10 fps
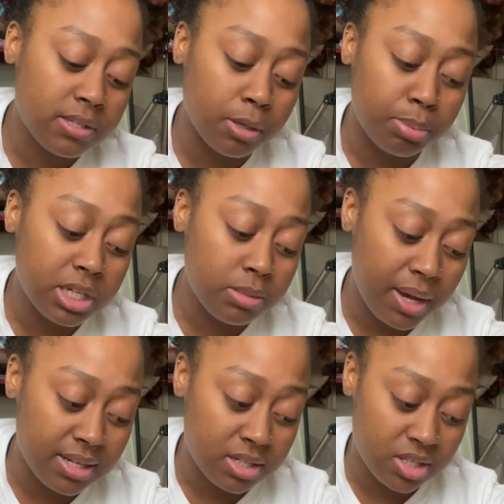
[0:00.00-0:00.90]
So please
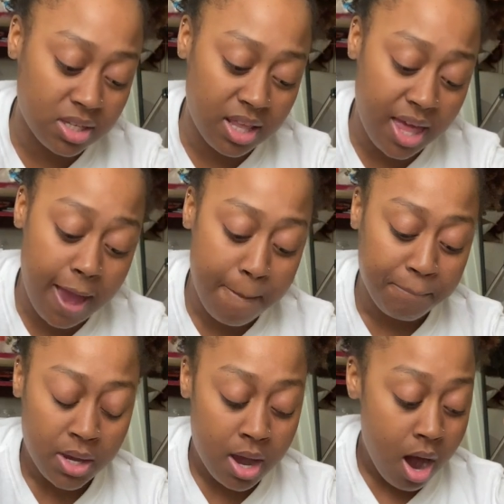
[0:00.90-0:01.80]
pay attention to
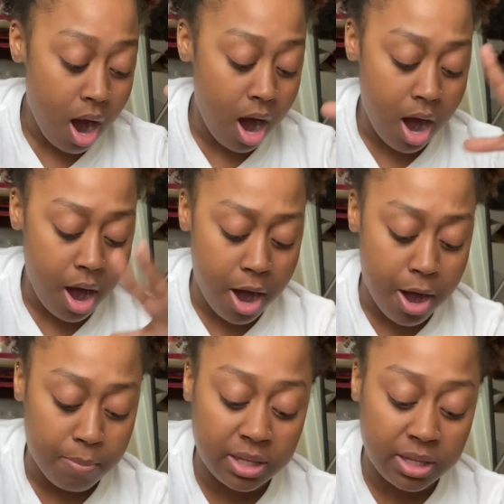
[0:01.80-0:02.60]
that.